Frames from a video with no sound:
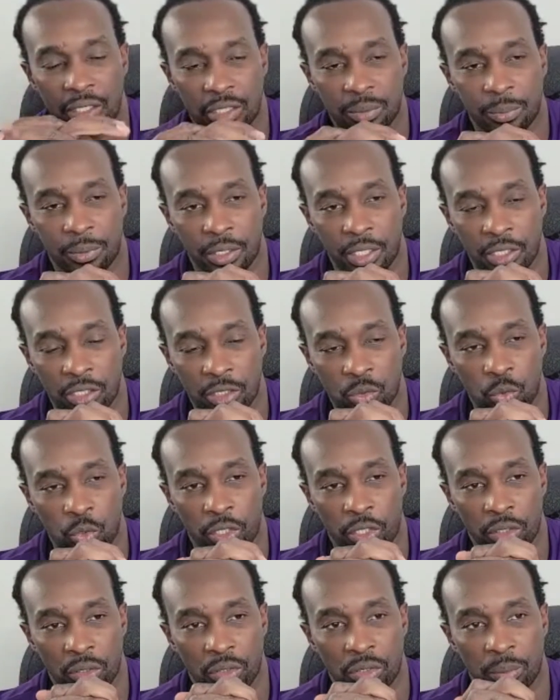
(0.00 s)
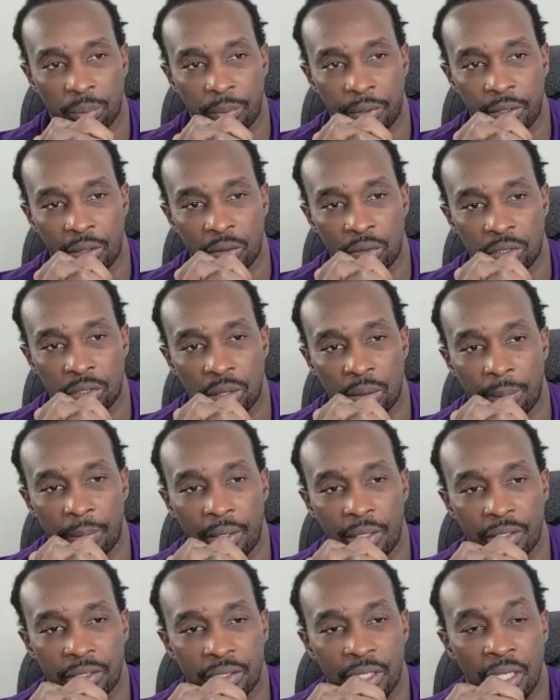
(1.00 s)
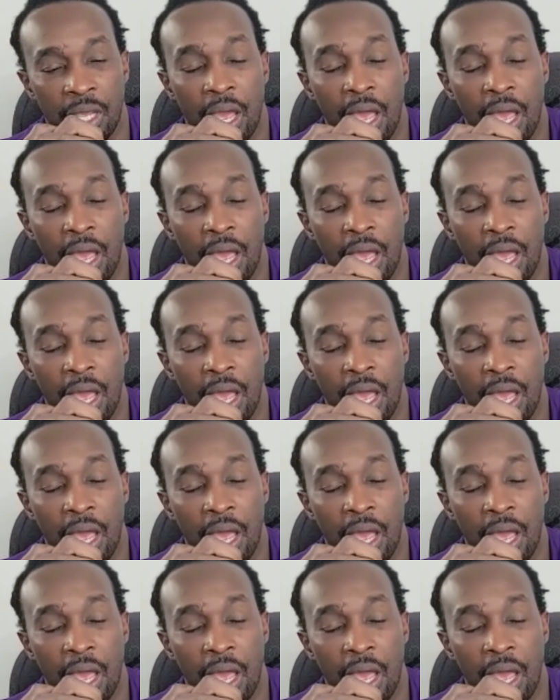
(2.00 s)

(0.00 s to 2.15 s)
but I just work it out to be those numbers.